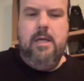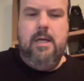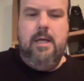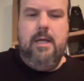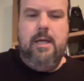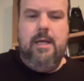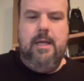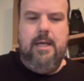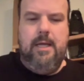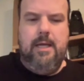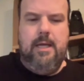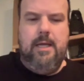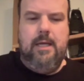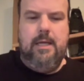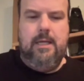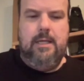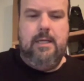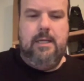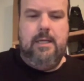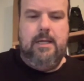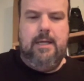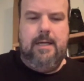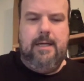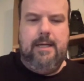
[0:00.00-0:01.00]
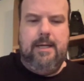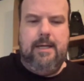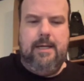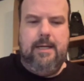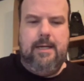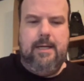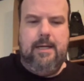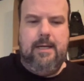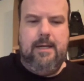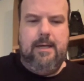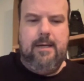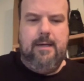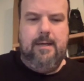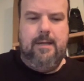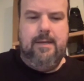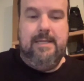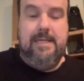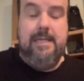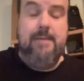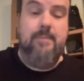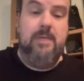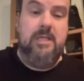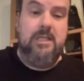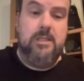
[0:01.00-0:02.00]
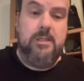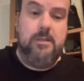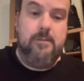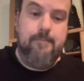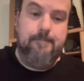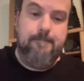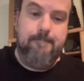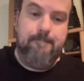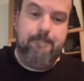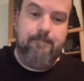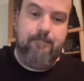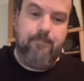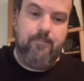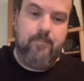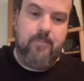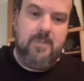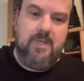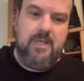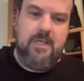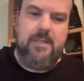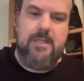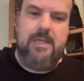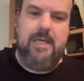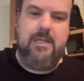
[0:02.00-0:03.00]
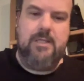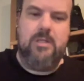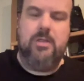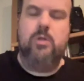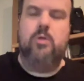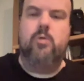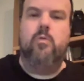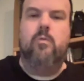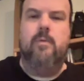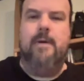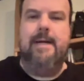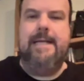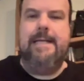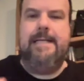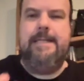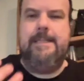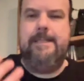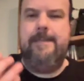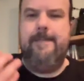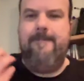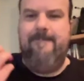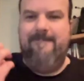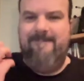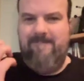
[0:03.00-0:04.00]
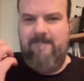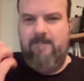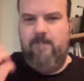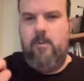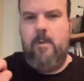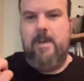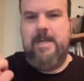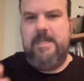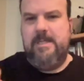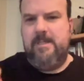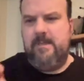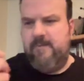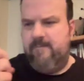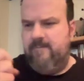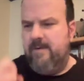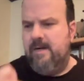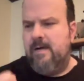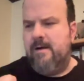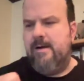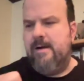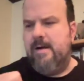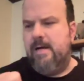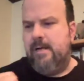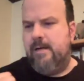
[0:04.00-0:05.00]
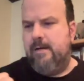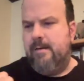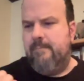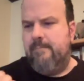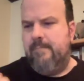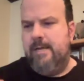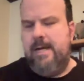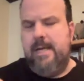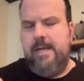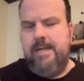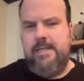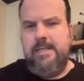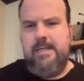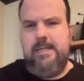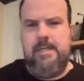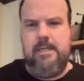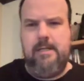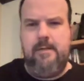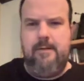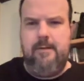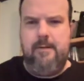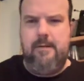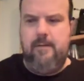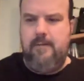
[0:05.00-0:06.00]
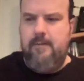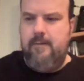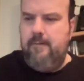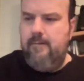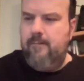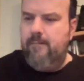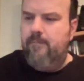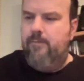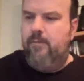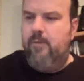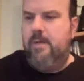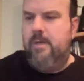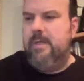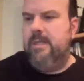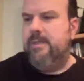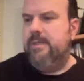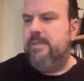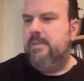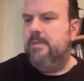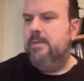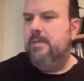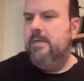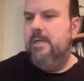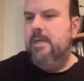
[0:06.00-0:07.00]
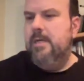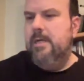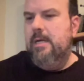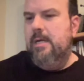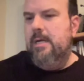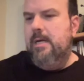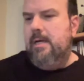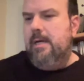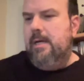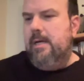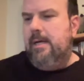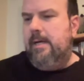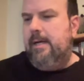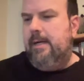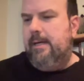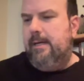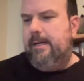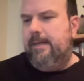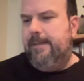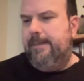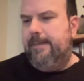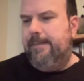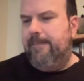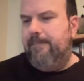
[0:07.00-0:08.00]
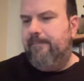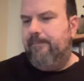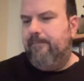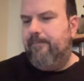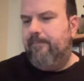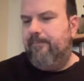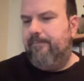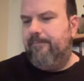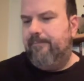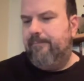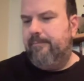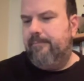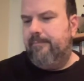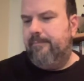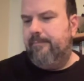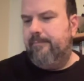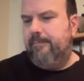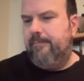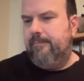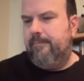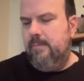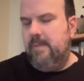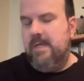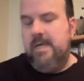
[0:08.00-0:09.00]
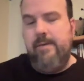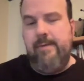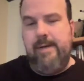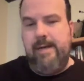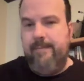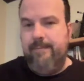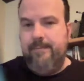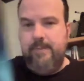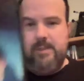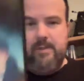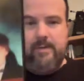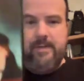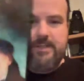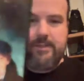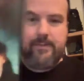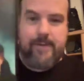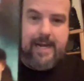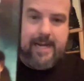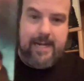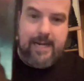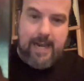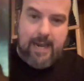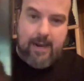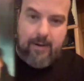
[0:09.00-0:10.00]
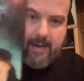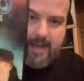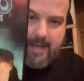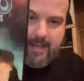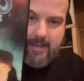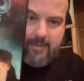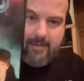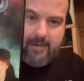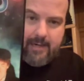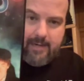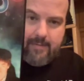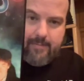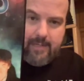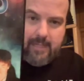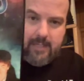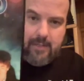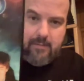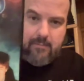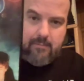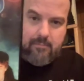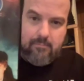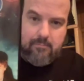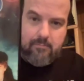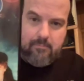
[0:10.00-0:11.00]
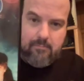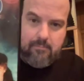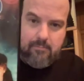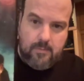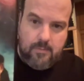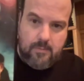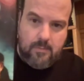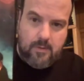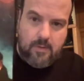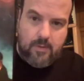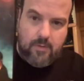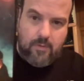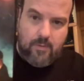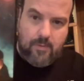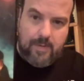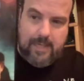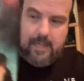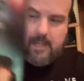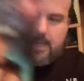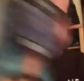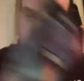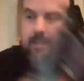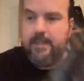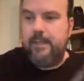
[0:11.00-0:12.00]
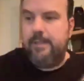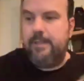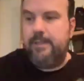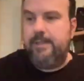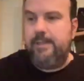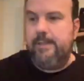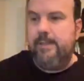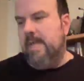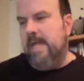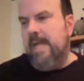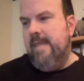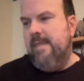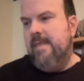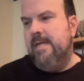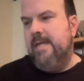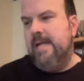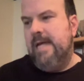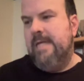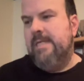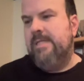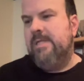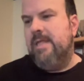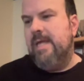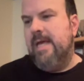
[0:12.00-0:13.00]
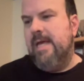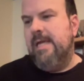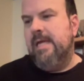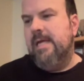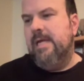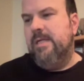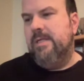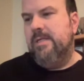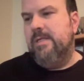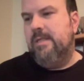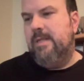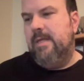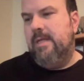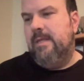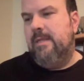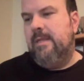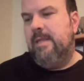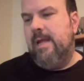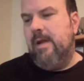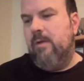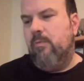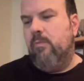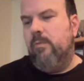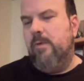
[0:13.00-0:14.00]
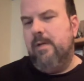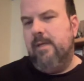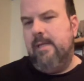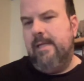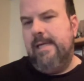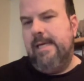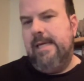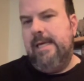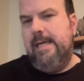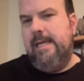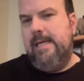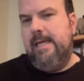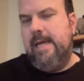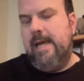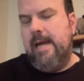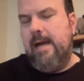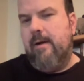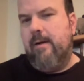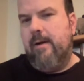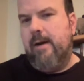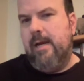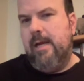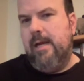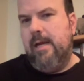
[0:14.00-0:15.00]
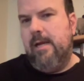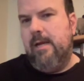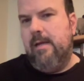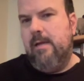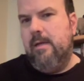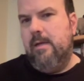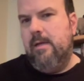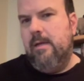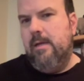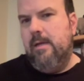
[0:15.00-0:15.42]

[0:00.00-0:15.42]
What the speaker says: in The Demons, because he has this great voice, this very commanding voice. Anyway, so it's great. I highly recommend the Three Doctors. And the nice thing is that they really carry.